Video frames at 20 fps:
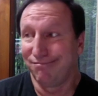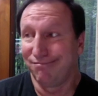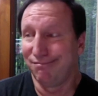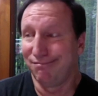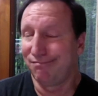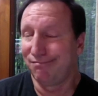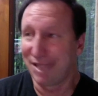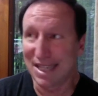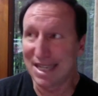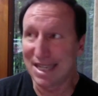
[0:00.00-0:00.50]

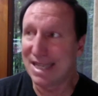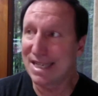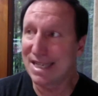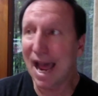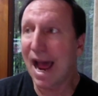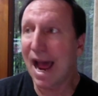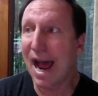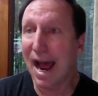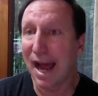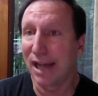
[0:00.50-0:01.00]

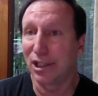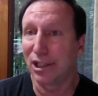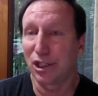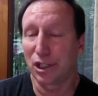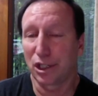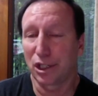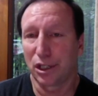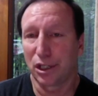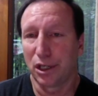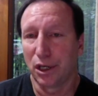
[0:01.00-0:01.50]

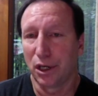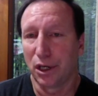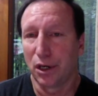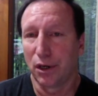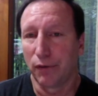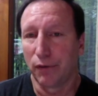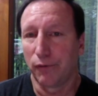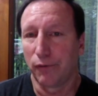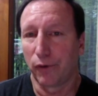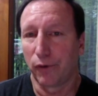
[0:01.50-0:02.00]
detach
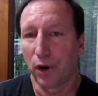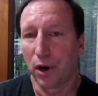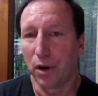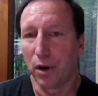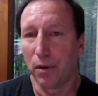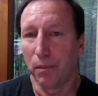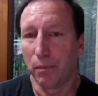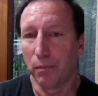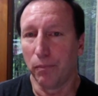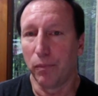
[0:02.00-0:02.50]

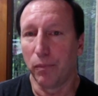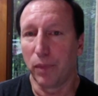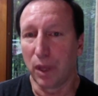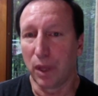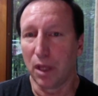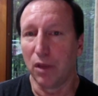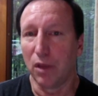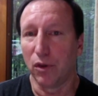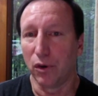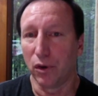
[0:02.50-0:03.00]
from
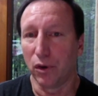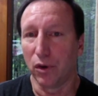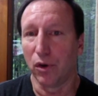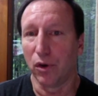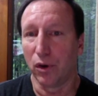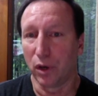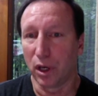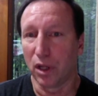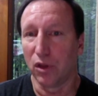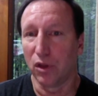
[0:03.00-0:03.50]
either
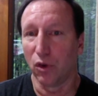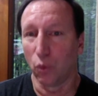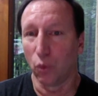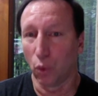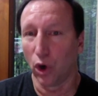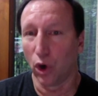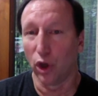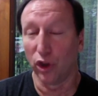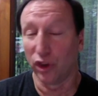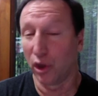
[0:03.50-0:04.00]

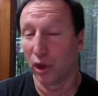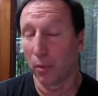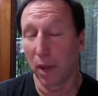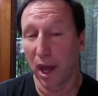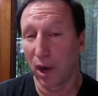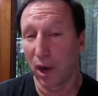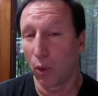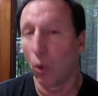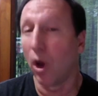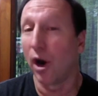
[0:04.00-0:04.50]
world, no
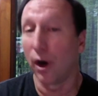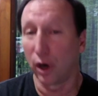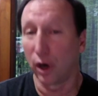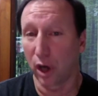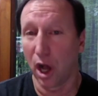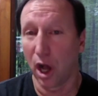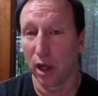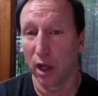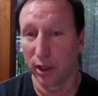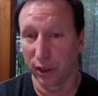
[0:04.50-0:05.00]
matter what our
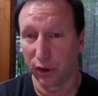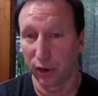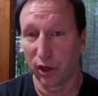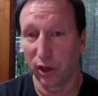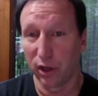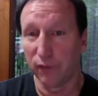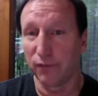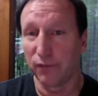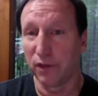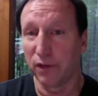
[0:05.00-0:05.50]
calling or
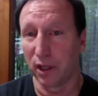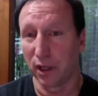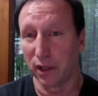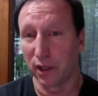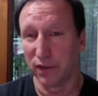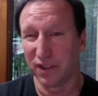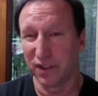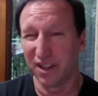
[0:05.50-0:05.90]
gifting is.